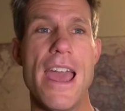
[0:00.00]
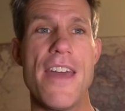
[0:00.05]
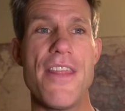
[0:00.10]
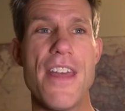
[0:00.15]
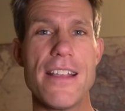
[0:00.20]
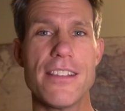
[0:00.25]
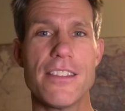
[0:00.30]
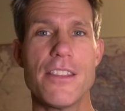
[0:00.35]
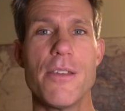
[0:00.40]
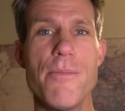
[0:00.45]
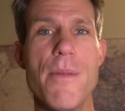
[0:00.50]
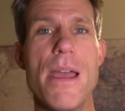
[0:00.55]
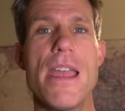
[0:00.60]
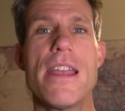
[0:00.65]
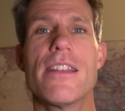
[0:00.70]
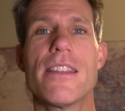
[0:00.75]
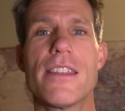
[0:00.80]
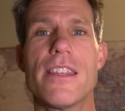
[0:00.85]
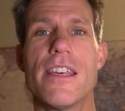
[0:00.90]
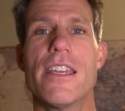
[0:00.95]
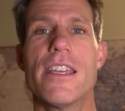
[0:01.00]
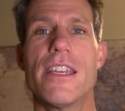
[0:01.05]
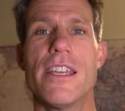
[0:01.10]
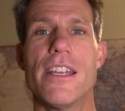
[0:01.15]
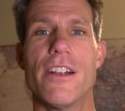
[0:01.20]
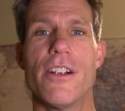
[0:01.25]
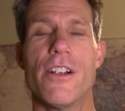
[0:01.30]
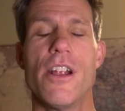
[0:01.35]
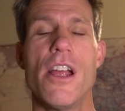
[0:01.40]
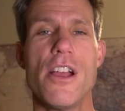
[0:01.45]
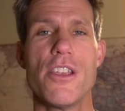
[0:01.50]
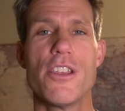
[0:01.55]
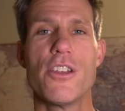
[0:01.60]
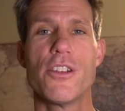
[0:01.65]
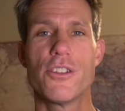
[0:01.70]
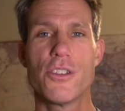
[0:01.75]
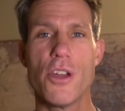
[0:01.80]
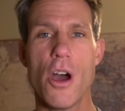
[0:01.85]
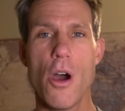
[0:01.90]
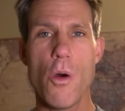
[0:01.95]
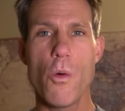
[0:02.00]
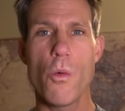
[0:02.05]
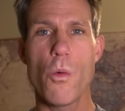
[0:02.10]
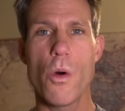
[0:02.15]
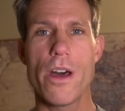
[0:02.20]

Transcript: And that's the main thing here. You don't